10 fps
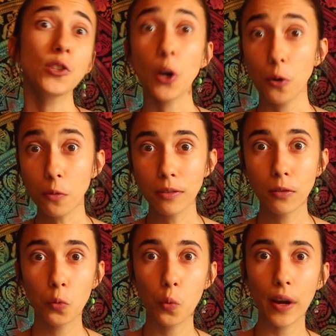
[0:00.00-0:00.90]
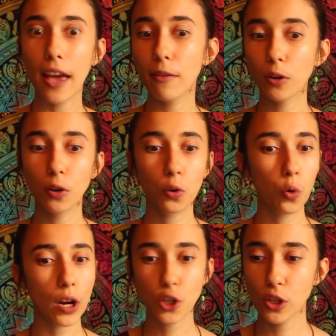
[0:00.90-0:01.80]
So, whatever
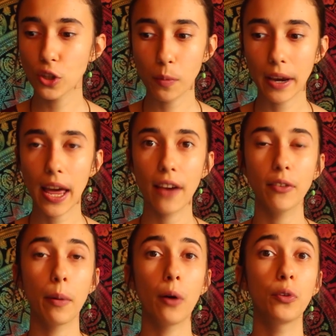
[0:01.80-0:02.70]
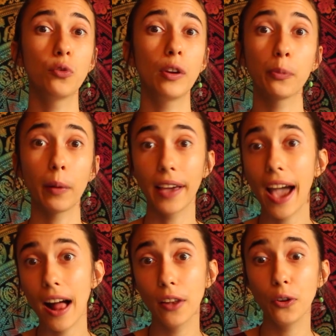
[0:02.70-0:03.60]
questions you might have about the Dreamspell
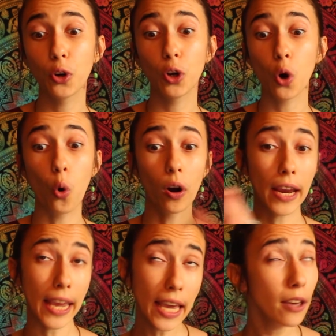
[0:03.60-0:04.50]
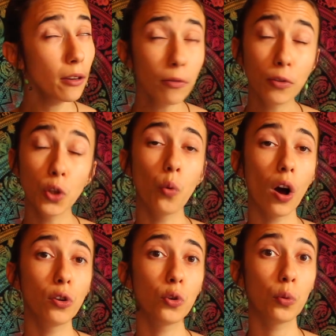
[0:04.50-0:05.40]
calendar, or if you
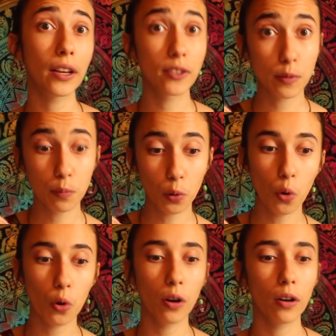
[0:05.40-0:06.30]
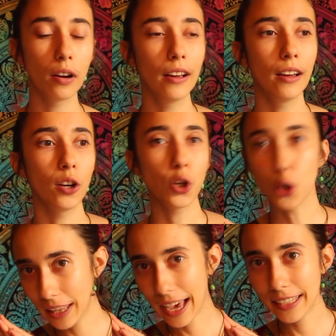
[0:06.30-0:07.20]
want to explore
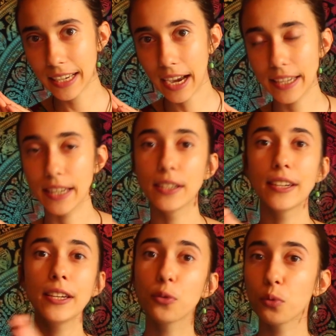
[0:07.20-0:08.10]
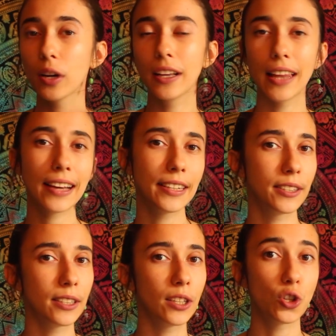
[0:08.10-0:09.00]
your galactic identity through a galactic
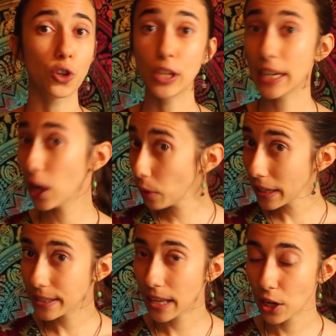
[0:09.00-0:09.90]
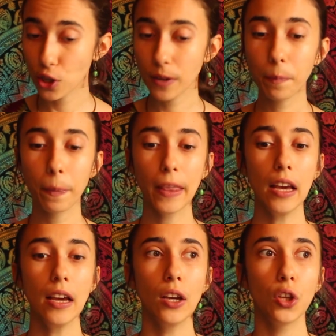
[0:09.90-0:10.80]
signature decoding session,
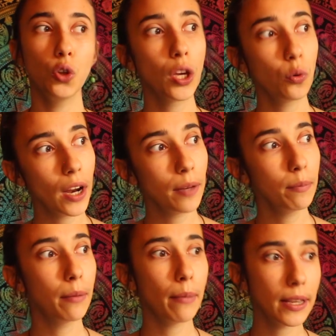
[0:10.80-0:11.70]
you can write me a